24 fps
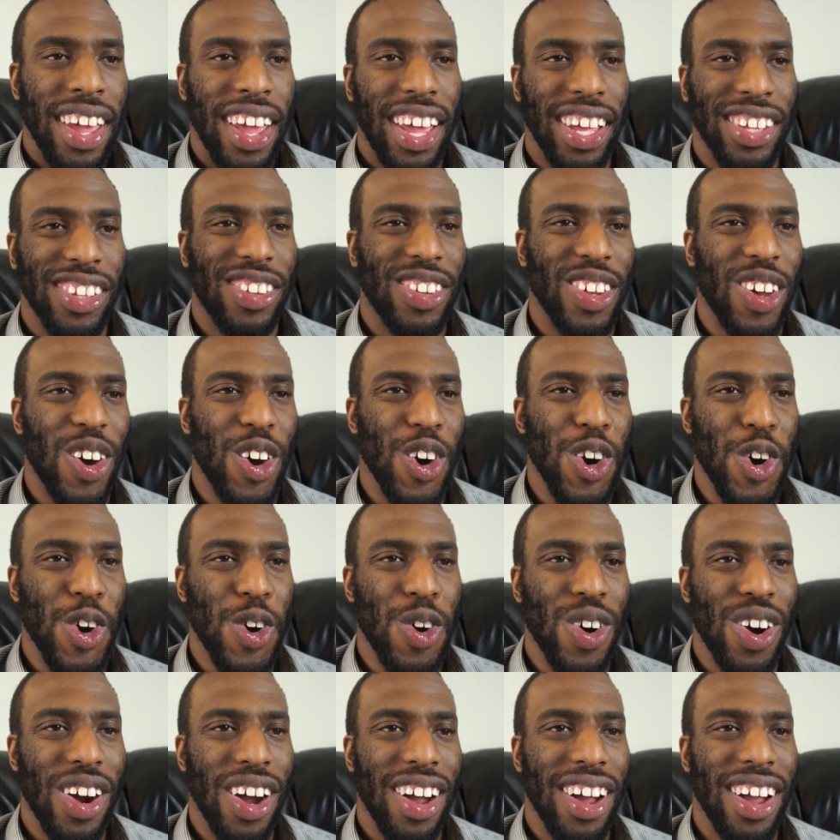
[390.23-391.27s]
And
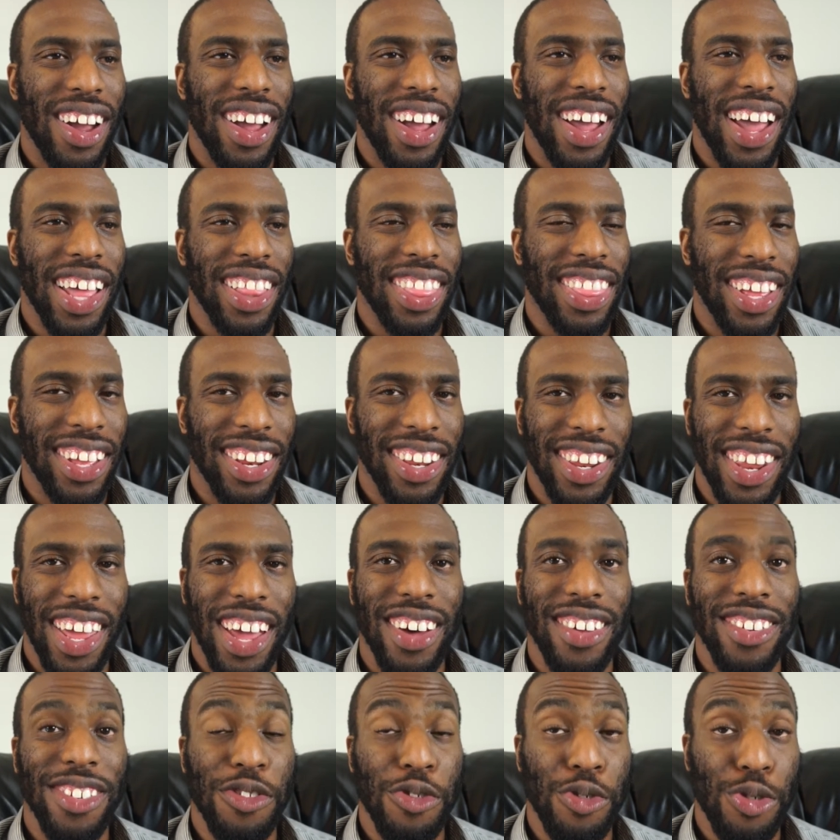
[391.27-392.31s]
so I think
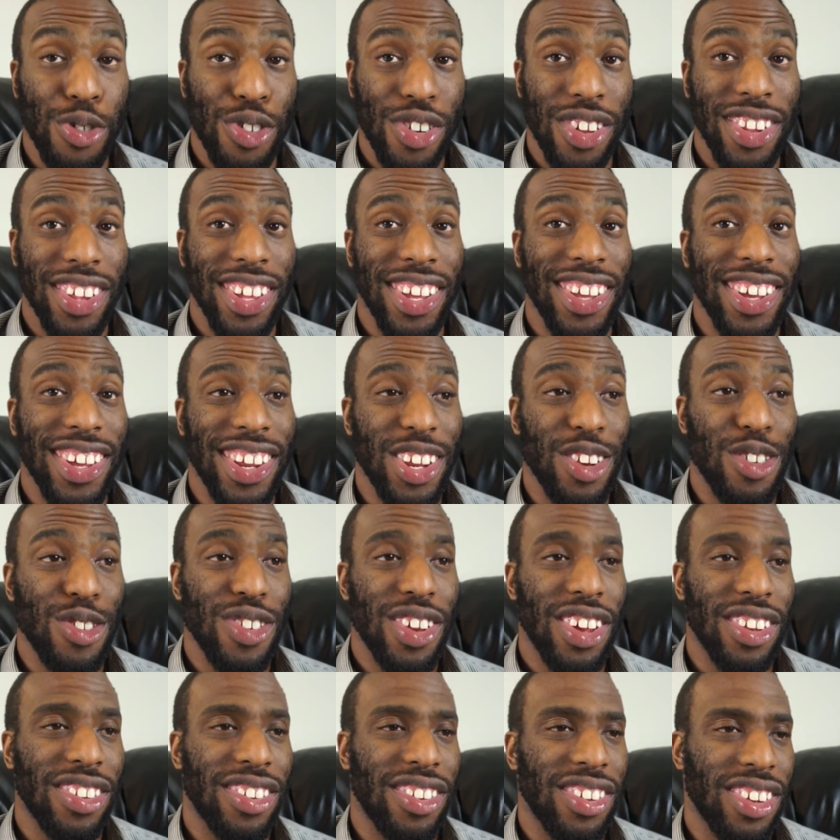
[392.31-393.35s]
that was a really good
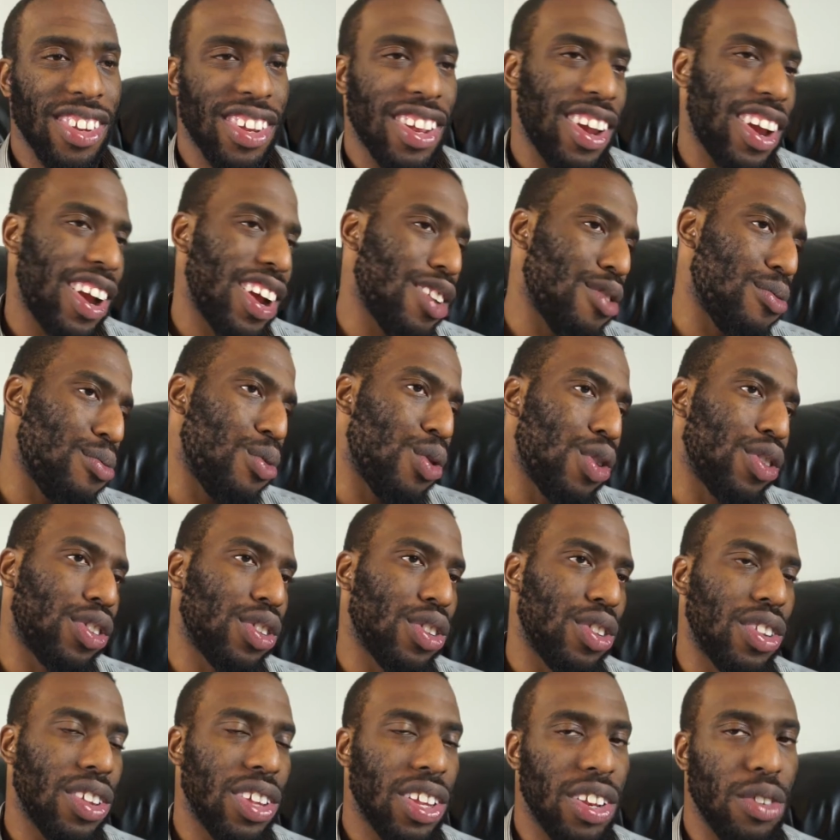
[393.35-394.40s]
introduction to the character, more
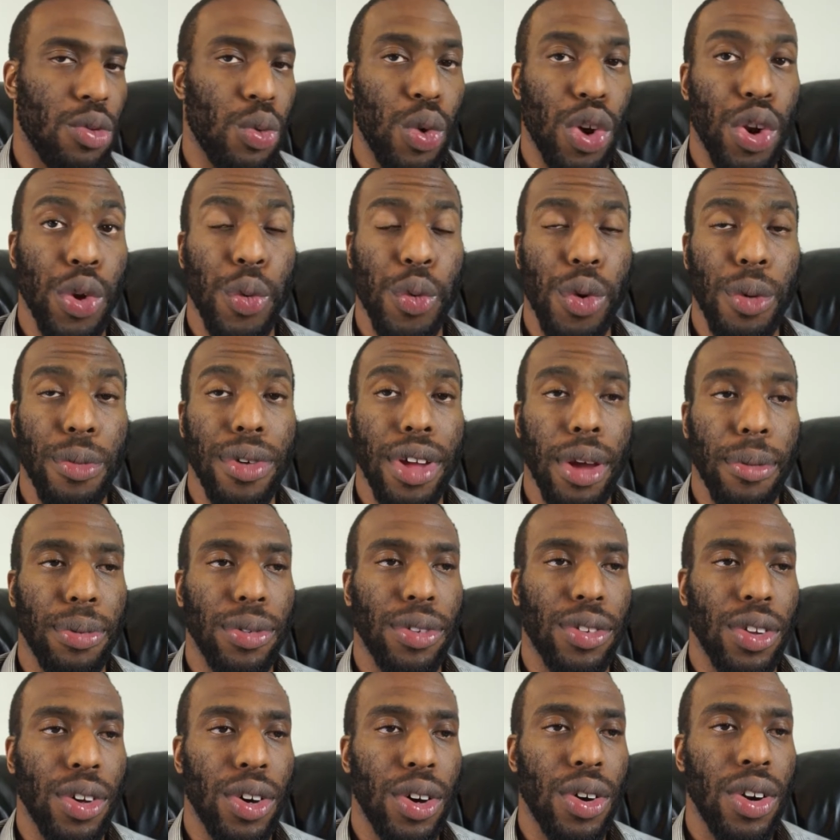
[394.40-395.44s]
so than the Wonder Woman
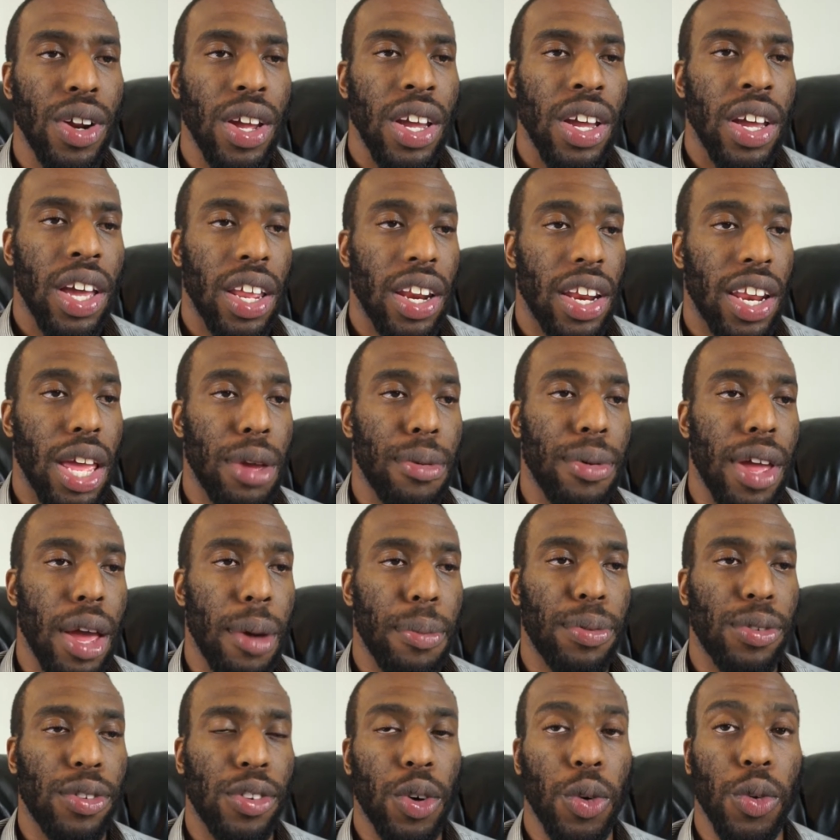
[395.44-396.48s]
episode. And the name of the
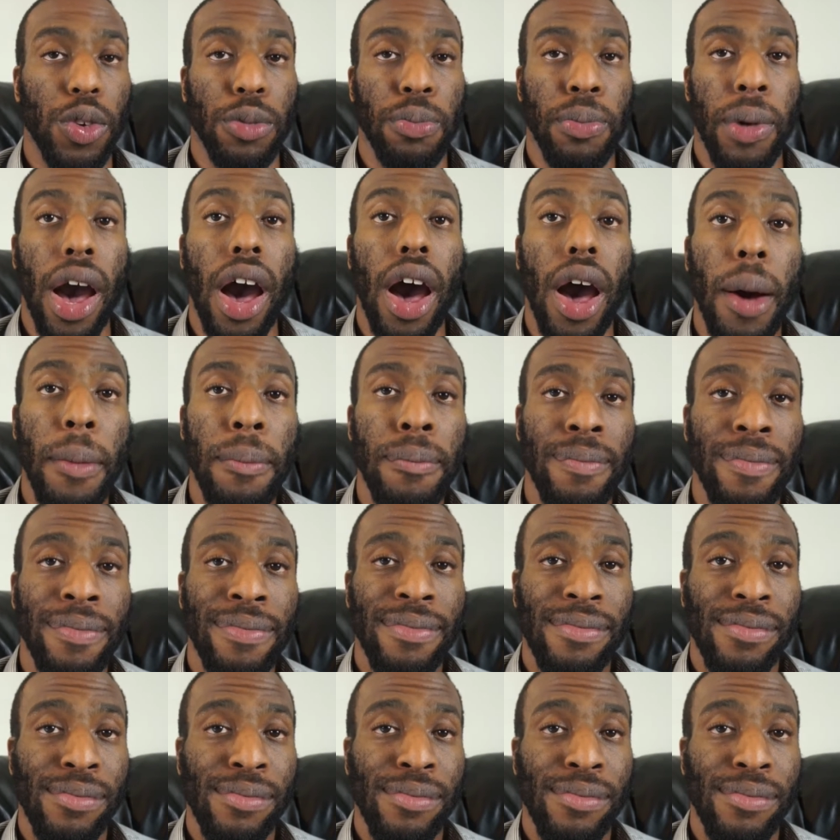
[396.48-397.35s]
episode was Bomb.